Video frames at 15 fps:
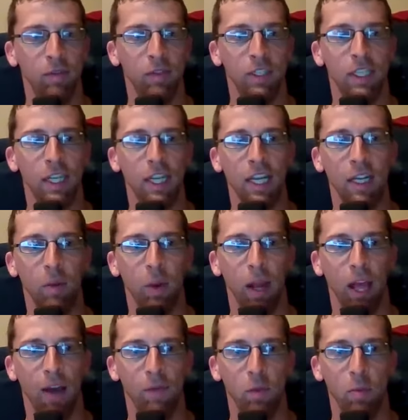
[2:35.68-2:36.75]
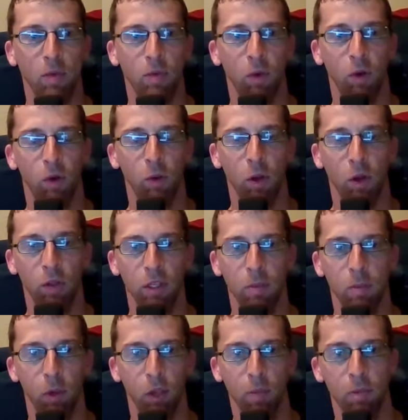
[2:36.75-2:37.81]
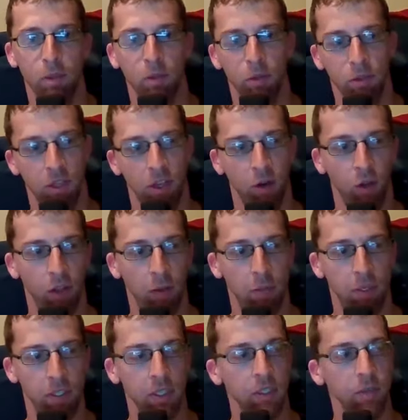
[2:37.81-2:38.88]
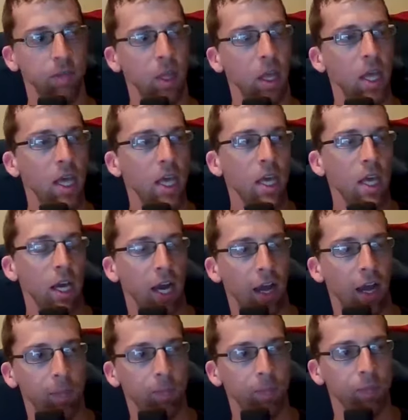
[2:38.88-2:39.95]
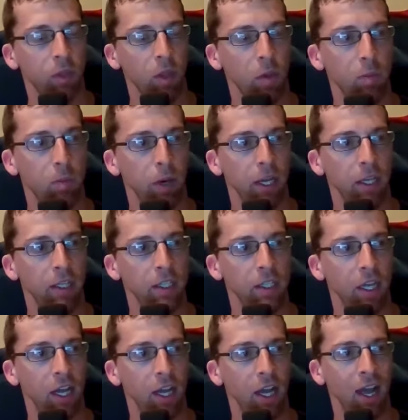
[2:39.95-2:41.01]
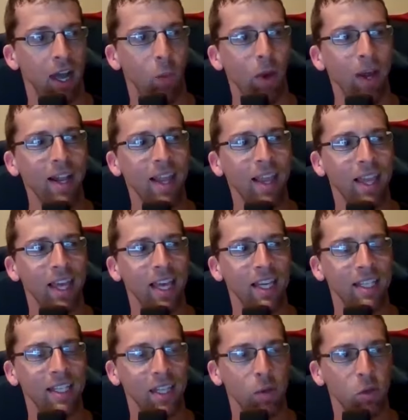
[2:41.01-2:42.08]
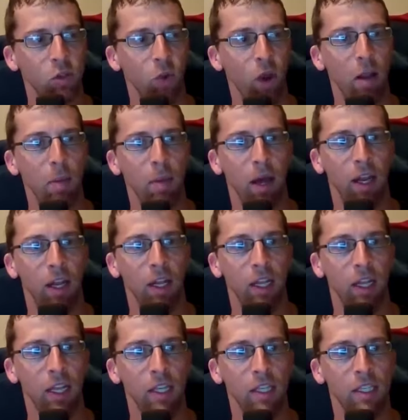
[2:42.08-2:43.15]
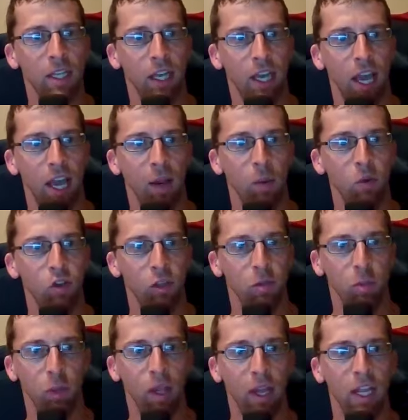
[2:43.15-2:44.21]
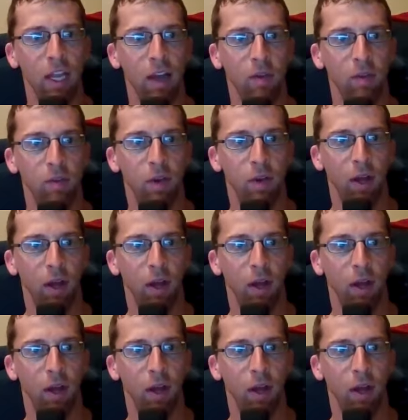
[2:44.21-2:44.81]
fatigued or what have you before doing all these pull-ups and all that business. But one of the things that was great about it is, again, it was just plenty of